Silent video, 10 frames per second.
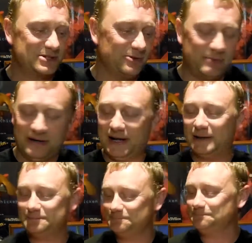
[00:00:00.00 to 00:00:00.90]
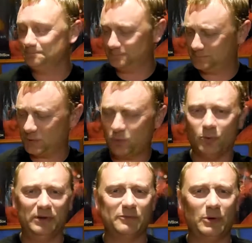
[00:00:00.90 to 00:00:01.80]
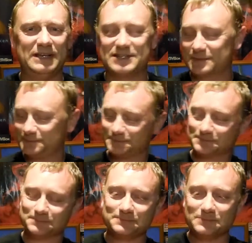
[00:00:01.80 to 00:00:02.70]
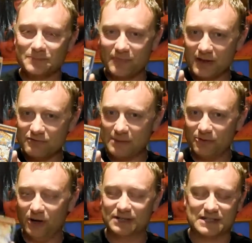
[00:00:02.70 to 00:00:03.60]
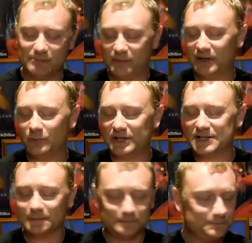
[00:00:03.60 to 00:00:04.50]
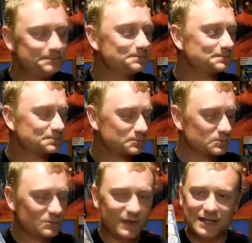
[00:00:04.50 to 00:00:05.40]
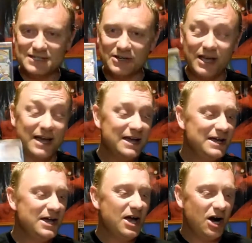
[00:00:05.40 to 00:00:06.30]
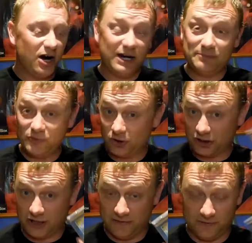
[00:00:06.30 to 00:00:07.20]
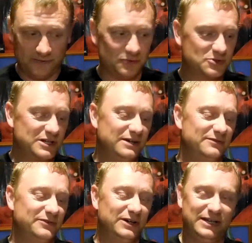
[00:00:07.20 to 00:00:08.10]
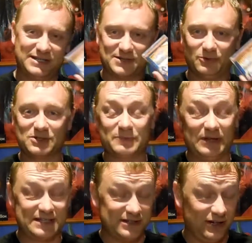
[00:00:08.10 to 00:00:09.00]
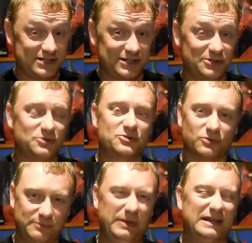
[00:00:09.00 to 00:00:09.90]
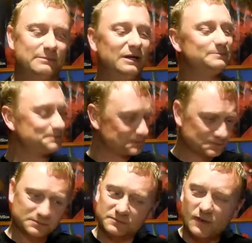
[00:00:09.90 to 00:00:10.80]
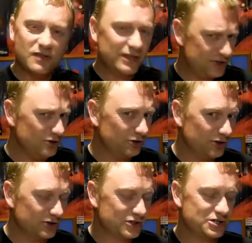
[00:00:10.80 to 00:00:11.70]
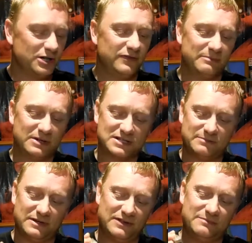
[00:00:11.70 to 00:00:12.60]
Sorry about that. Oh, a bit of wind. Rainbow Island's giving me a bit of wind. So yeah, I'm not going to go for a full set of Hit Squads, but it's nice to sort of pick them up. They do look good on the shelf, I must admit.